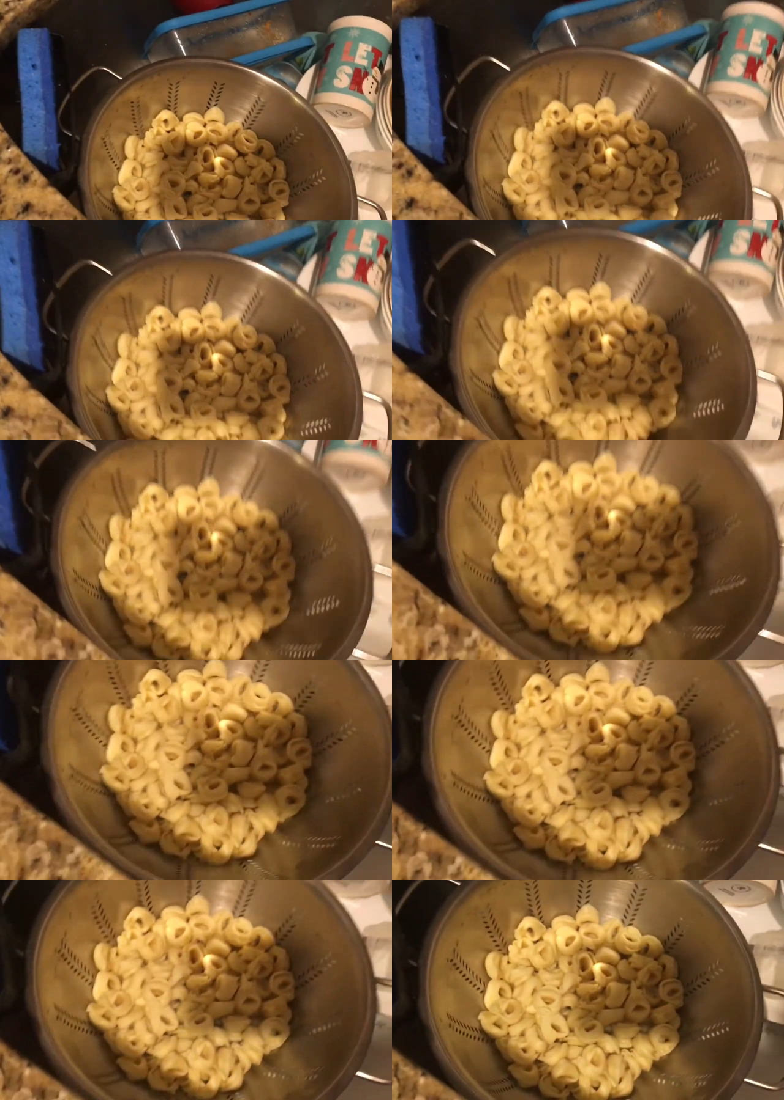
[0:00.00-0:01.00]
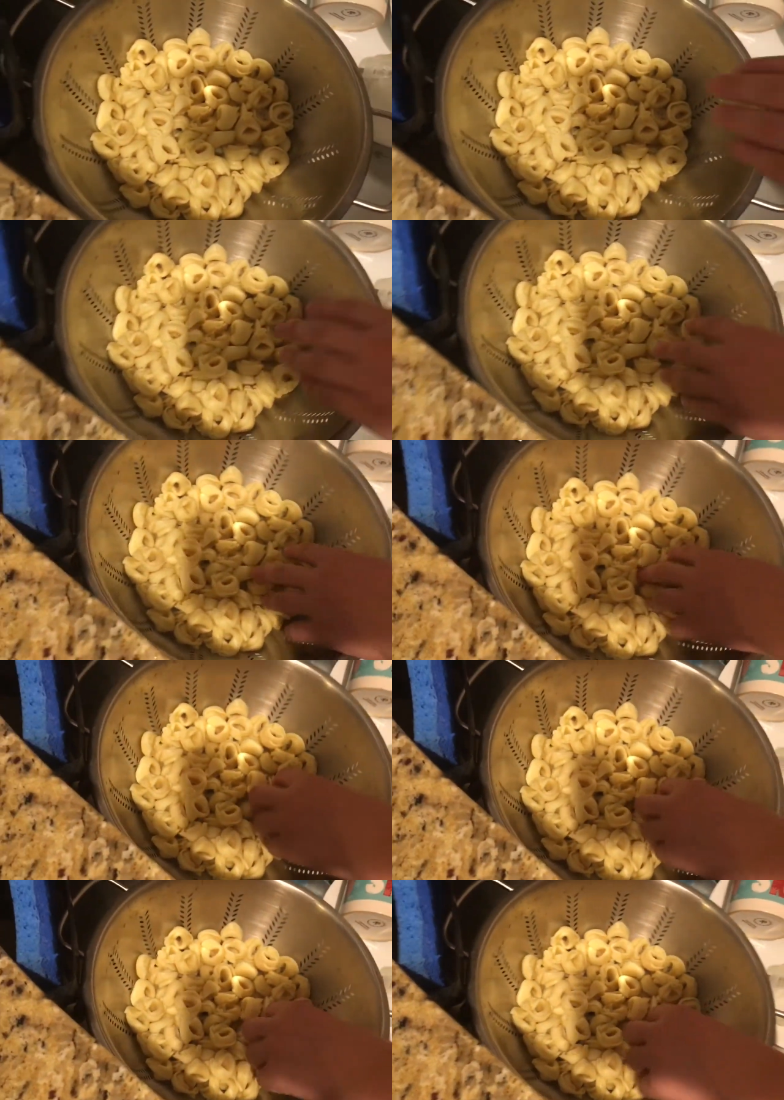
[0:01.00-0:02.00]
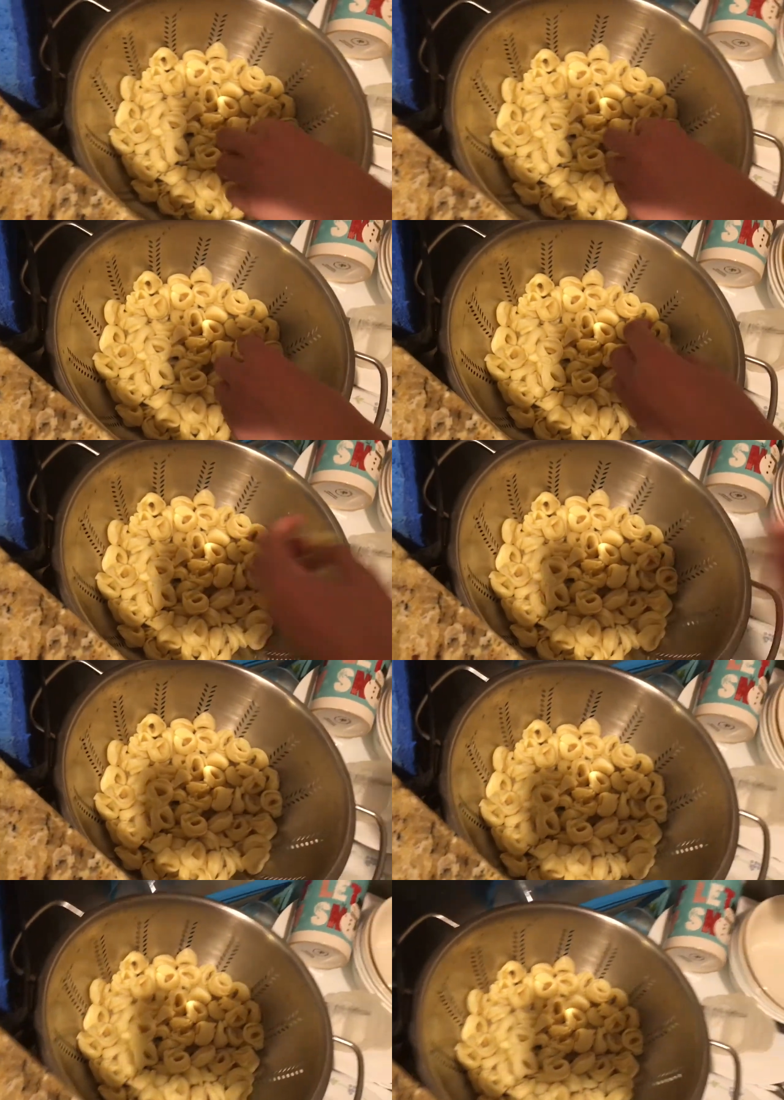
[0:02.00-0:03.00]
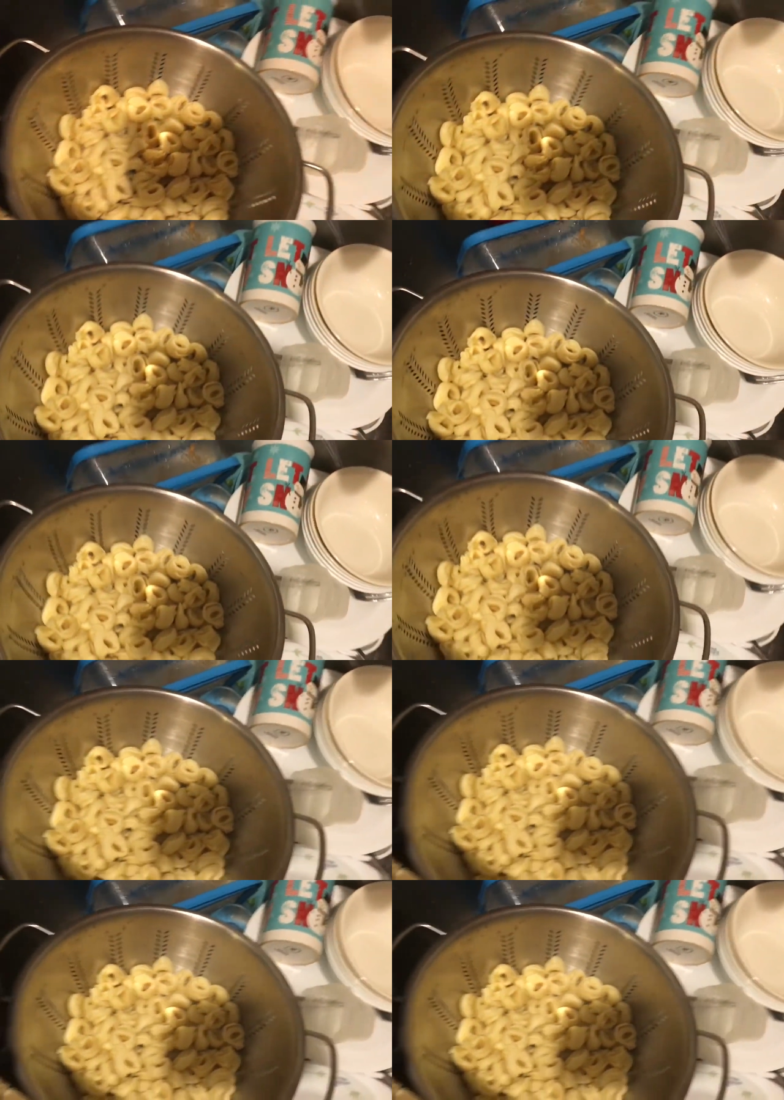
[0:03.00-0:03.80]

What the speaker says: Nobody's mouth can be seen.